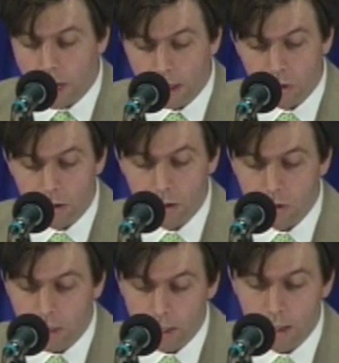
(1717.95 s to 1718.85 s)
action
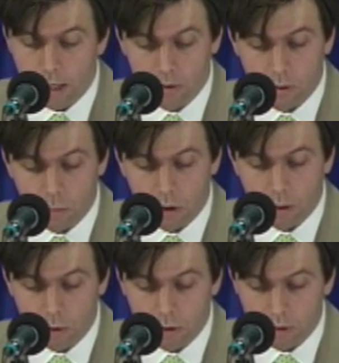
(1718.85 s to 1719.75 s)
taken against a
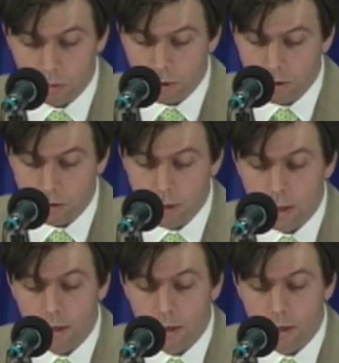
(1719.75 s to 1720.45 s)
market participant.